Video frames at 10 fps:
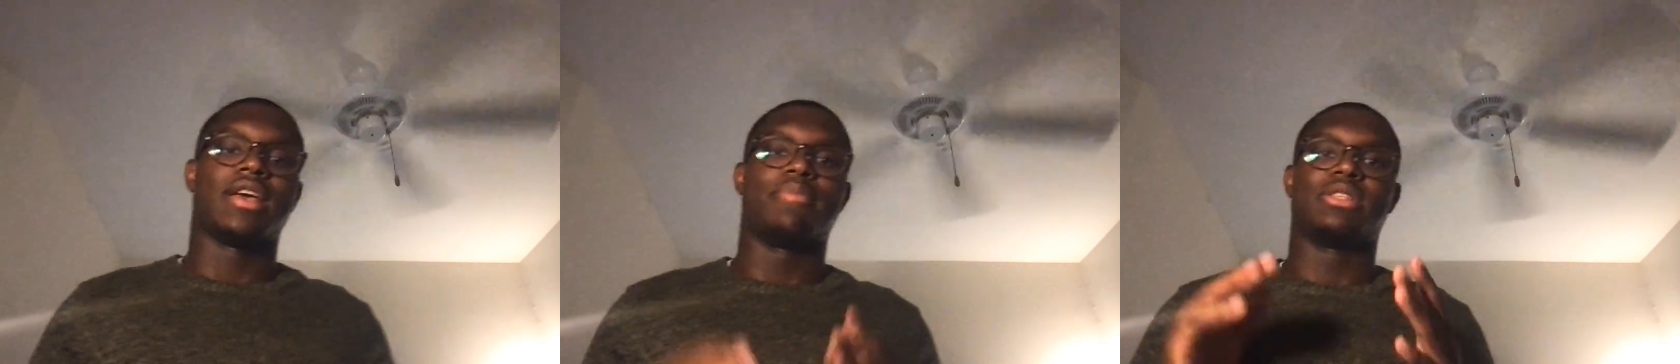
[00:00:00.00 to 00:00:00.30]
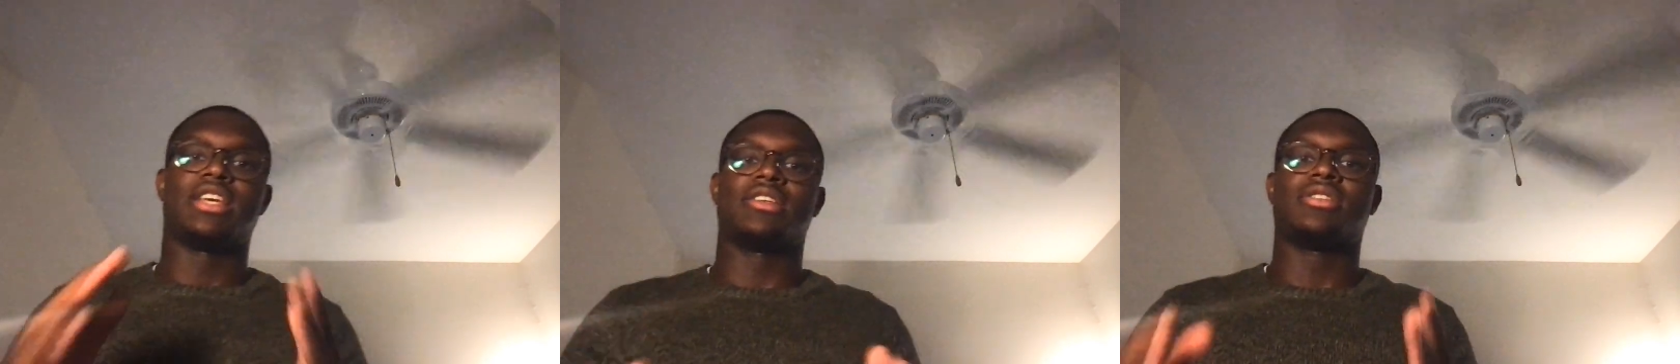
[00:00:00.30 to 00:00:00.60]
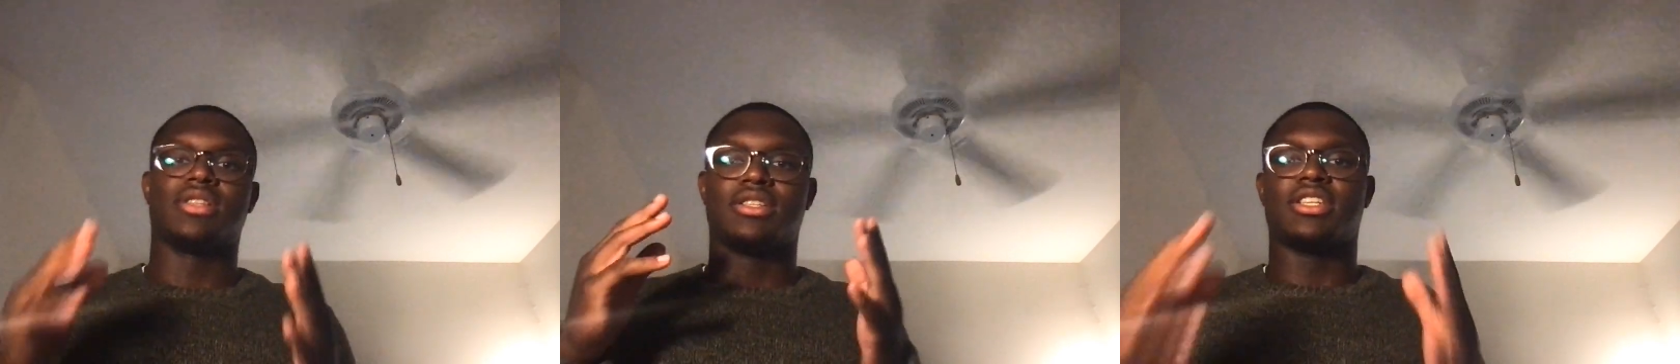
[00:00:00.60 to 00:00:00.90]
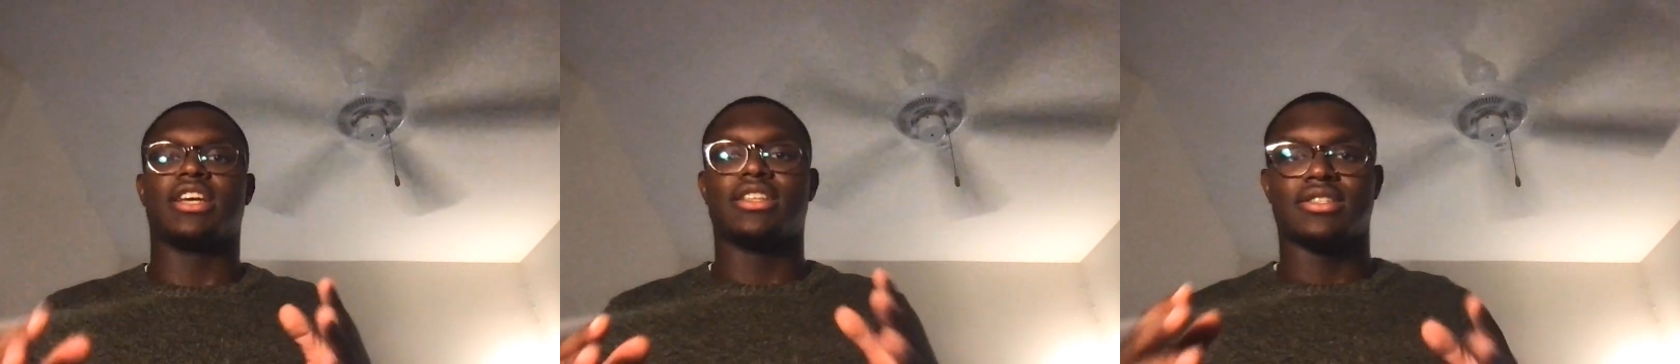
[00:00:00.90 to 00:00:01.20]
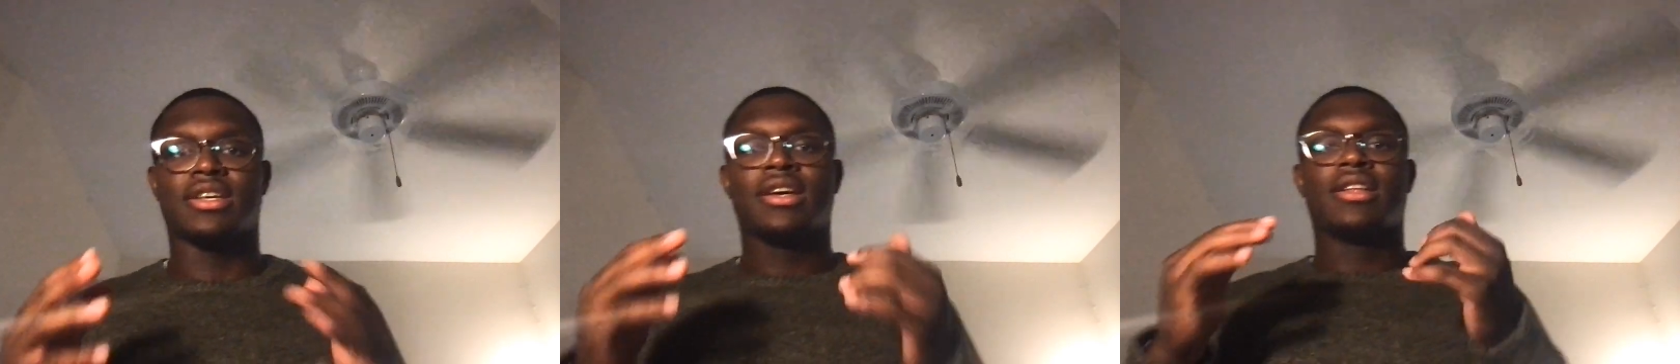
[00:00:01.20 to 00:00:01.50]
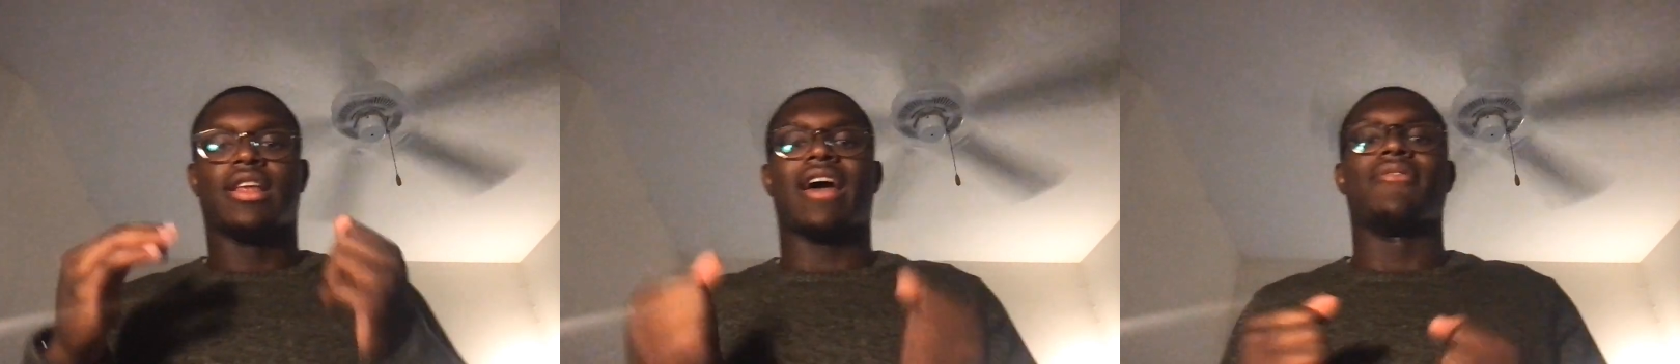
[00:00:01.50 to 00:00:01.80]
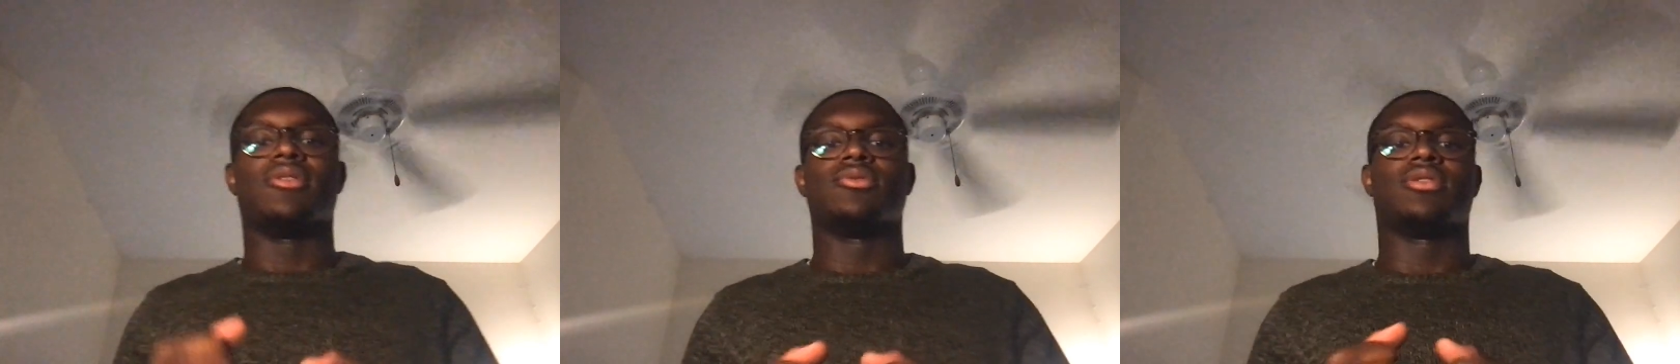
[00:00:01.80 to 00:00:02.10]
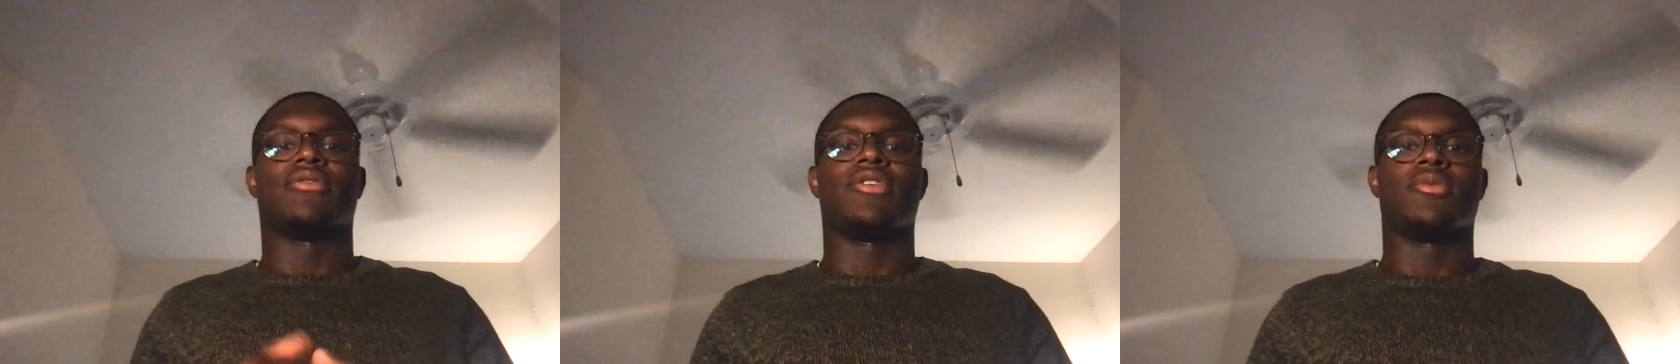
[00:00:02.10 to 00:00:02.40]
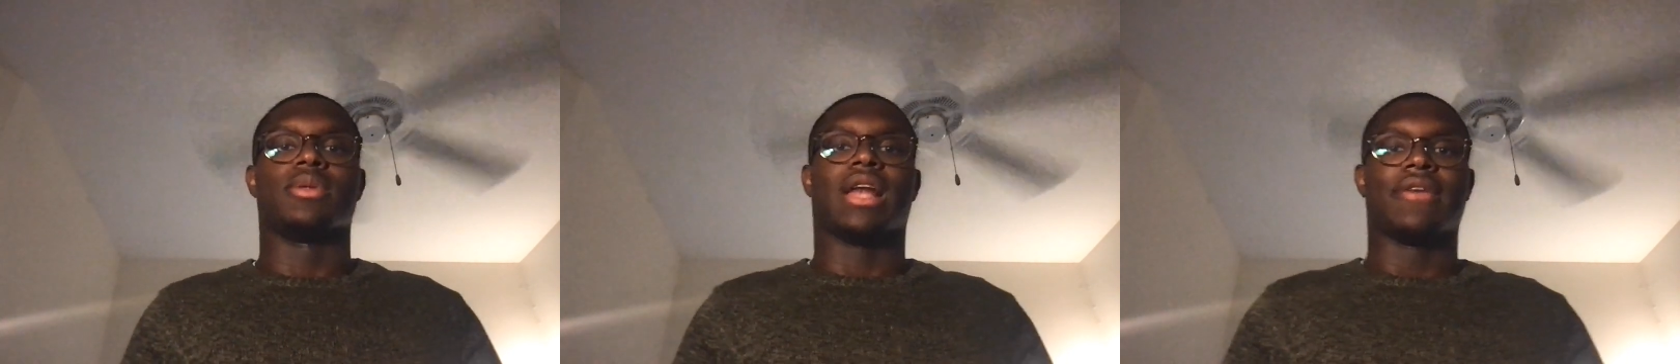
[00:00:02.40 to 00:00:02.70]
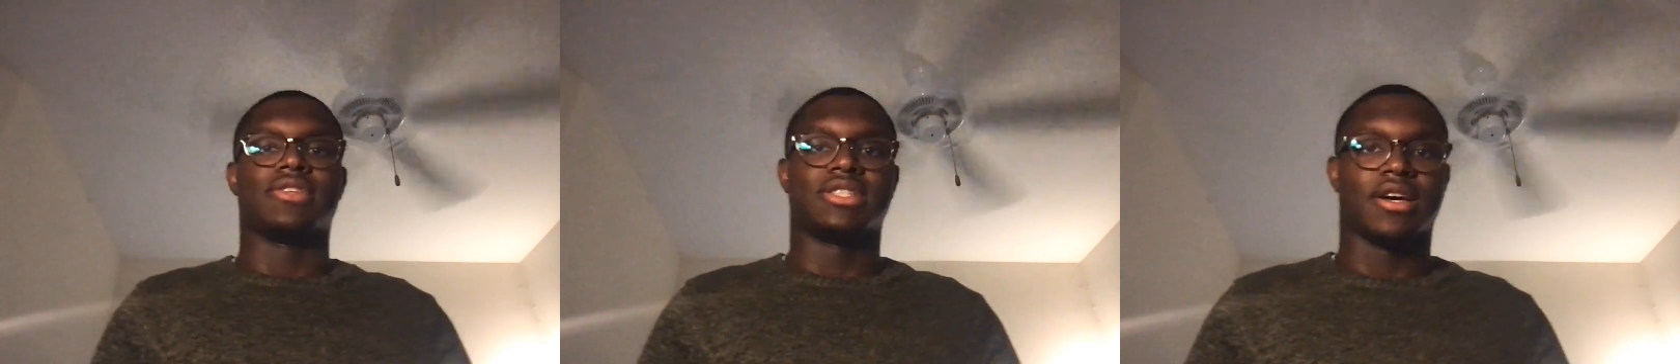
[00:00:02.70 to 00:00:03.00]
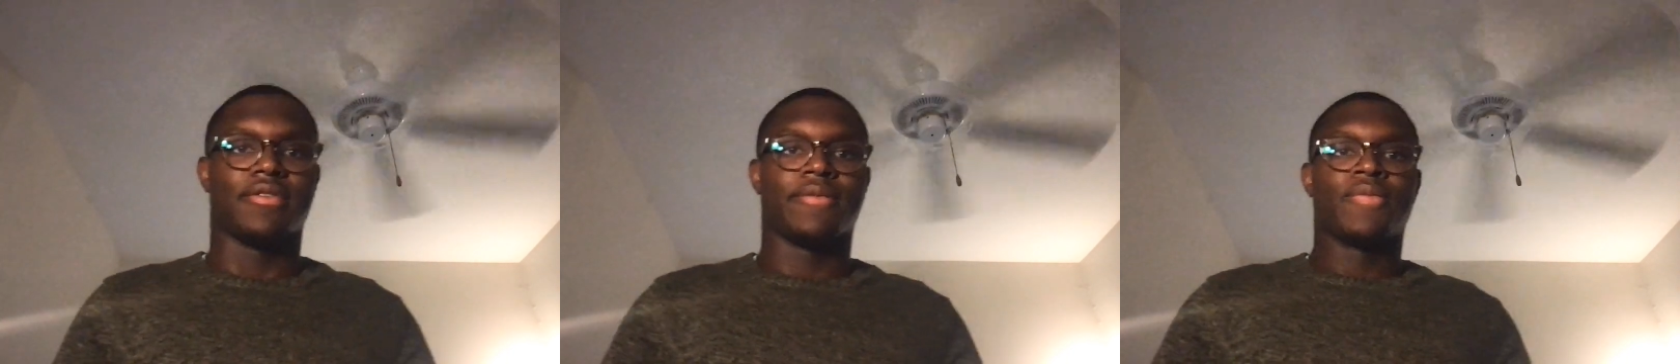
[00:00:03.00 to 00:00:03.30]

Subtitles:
and potentially change the evolution of human life itself.